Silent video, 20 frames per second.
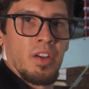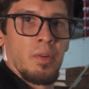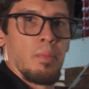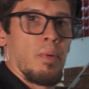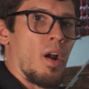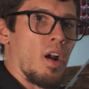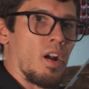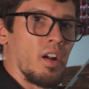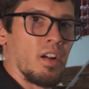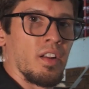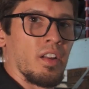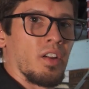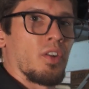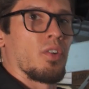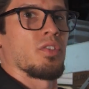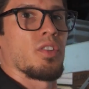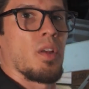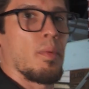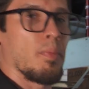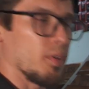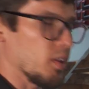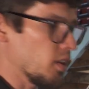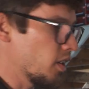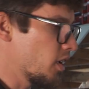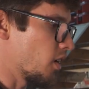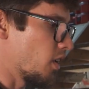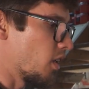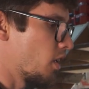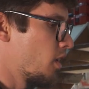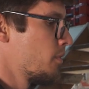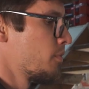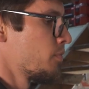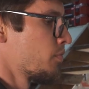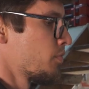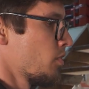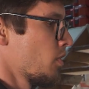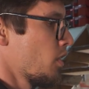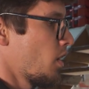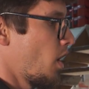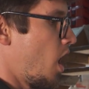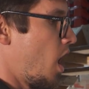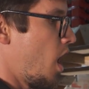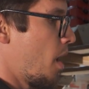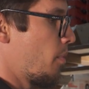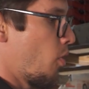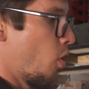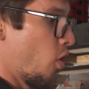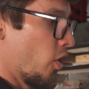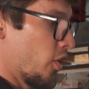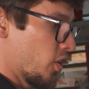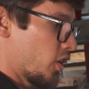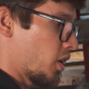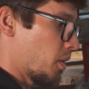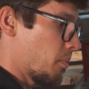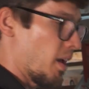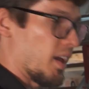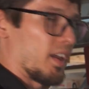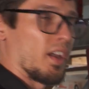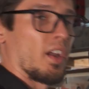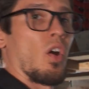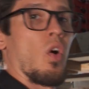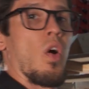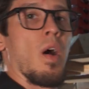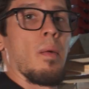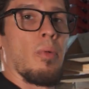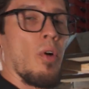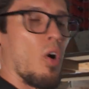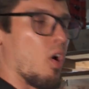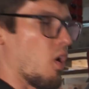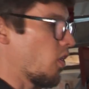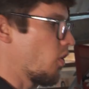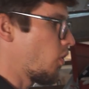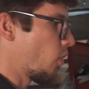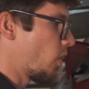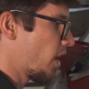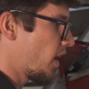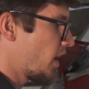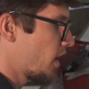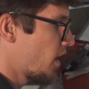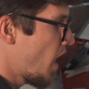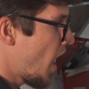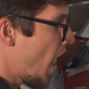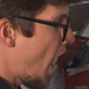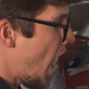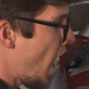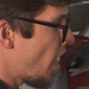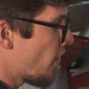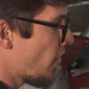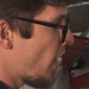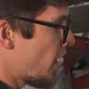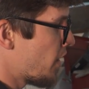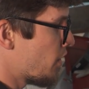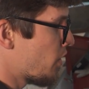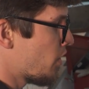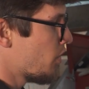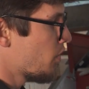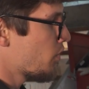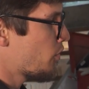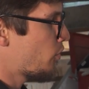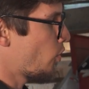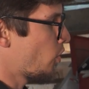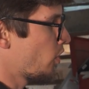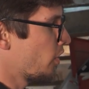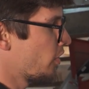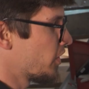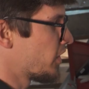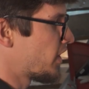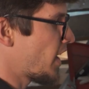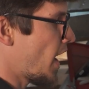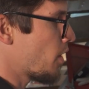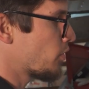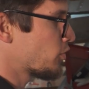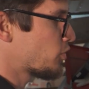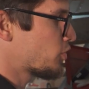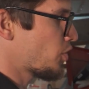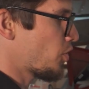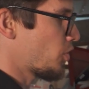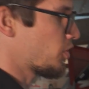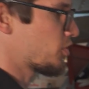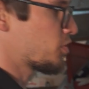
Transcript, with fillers: your part and it goes up a little. Um, or you can make it go up all the way. And then for the downstroke